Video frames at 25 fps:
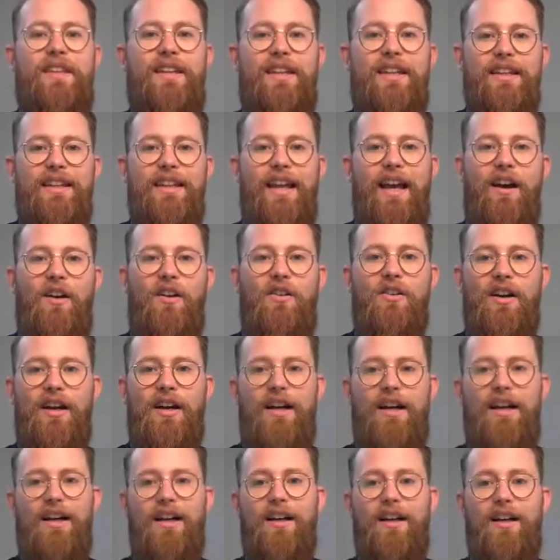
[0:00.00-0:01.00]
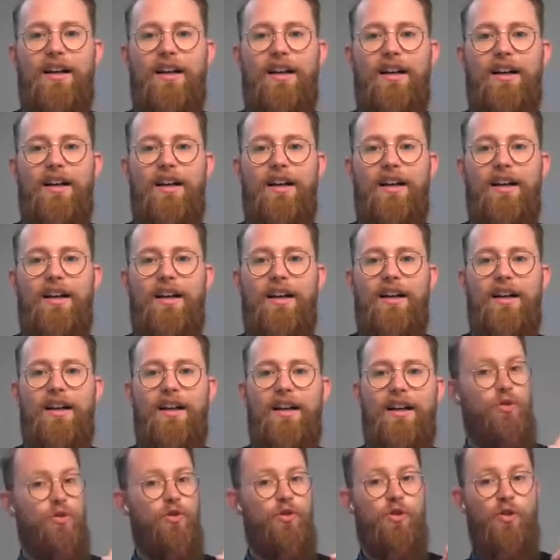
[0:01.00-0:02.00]
Now, one thing that you
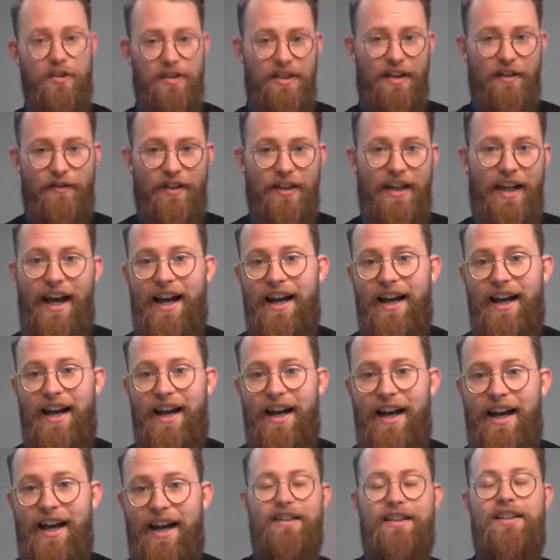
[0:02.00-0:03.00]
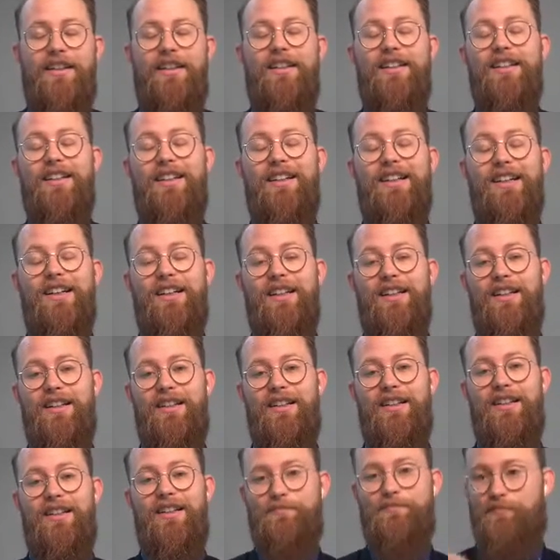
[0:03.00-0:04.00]
should definitely add in the
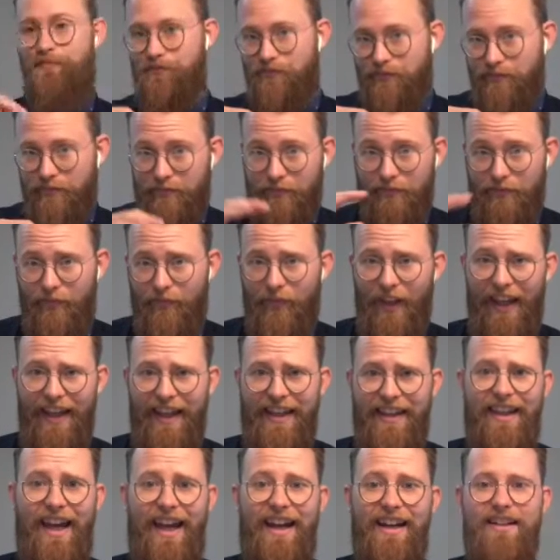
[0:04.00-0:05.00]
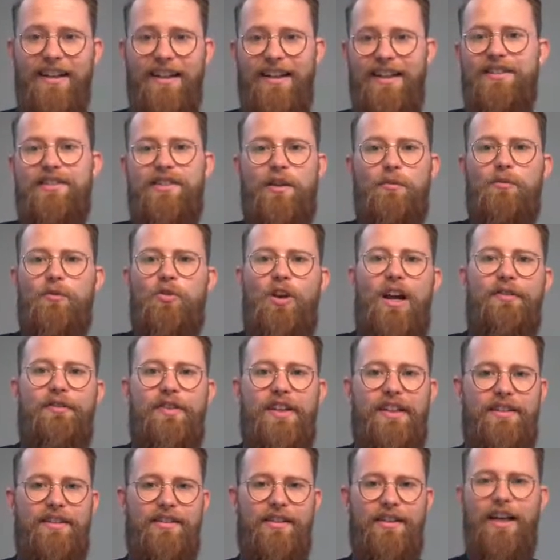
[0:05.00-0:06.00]
edit is some
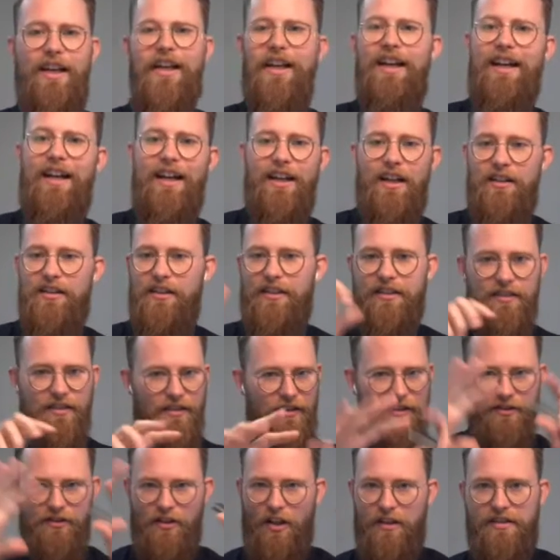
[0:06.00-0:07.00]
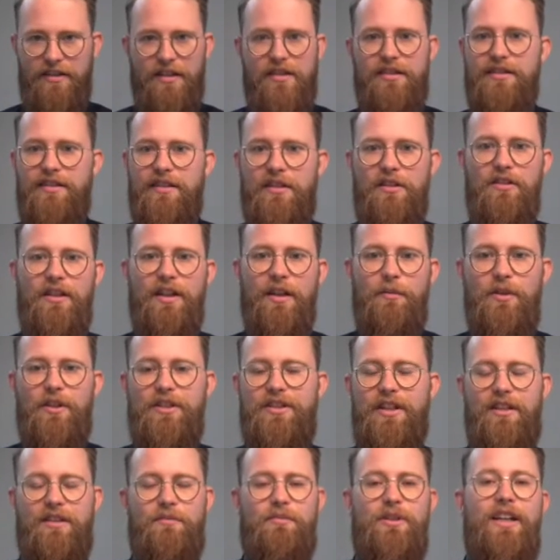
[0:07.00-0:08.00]
graphics, just a still
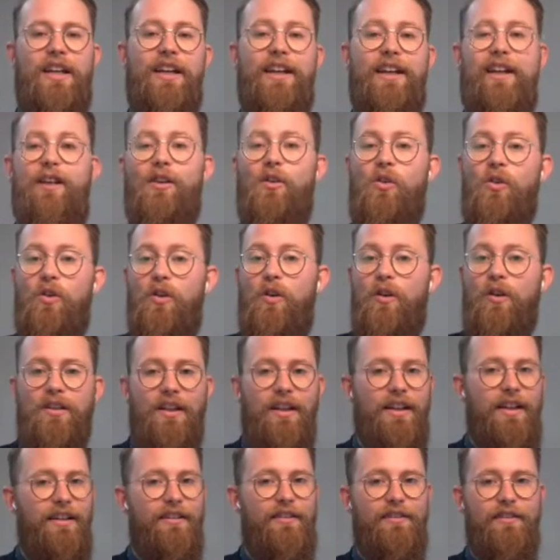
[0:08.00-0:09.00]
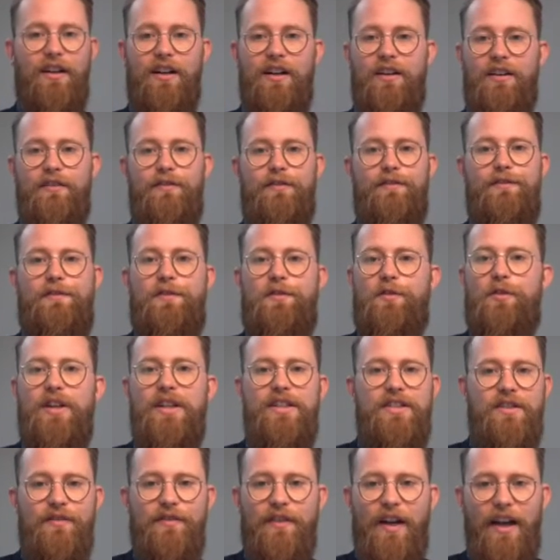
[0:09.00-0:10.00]
image at the beginning, or like a 3
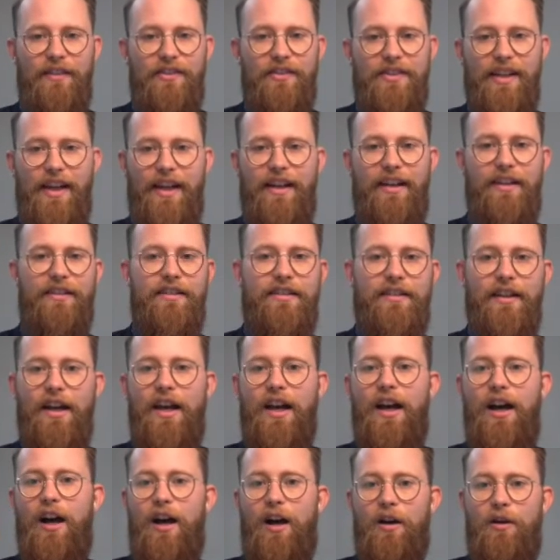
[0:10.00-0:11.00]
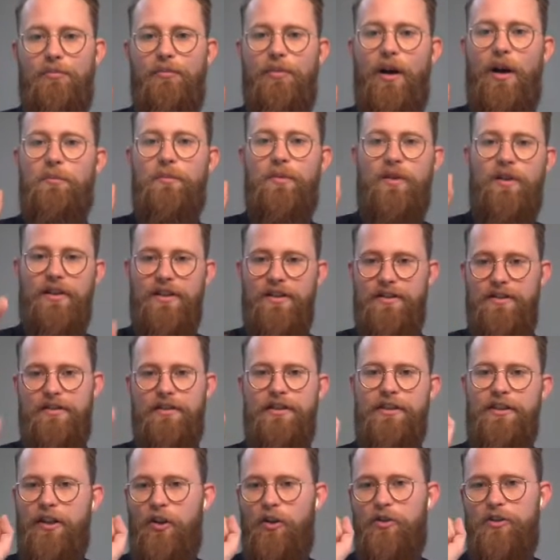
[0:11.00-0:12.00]
to 5 second bumper.
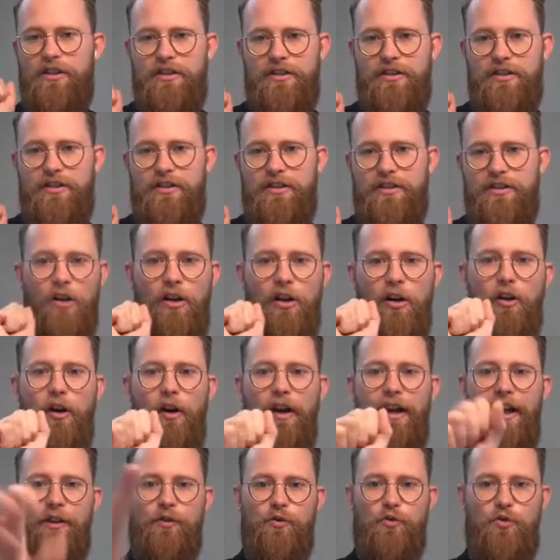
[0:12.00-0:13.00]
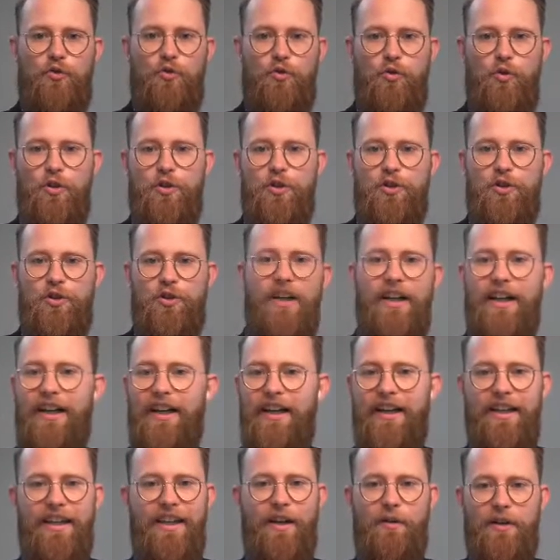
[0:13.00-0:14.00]
You know, just your logo going in, swoosh.
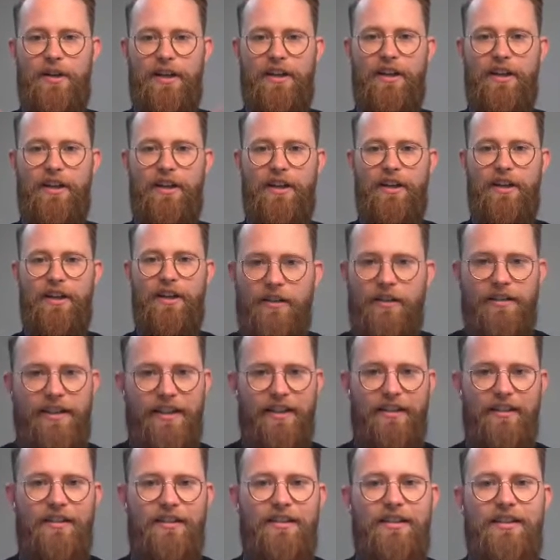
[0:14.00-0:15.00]
There we go. Nothing